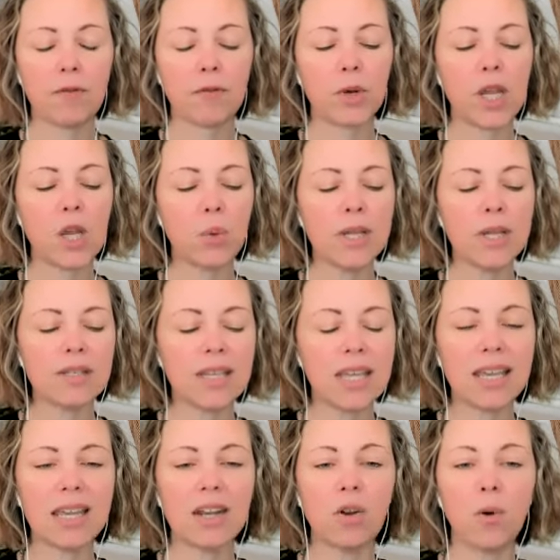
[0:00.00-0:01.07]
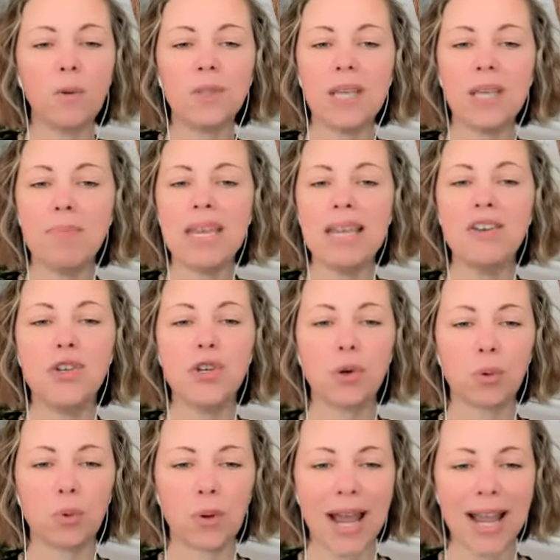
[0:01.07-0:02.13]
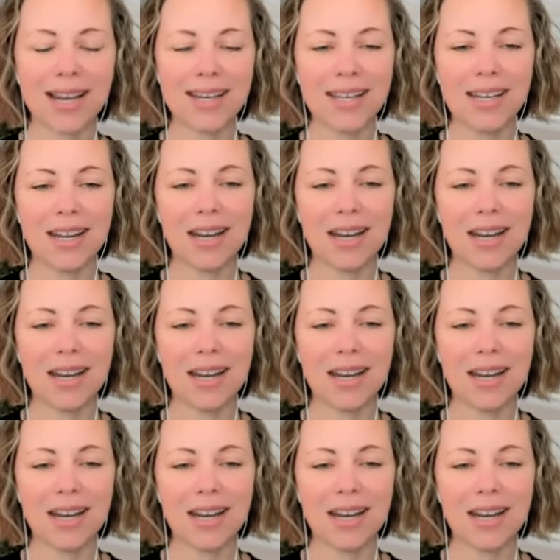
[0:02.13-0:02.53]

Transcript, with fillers: Frequency can only be directed,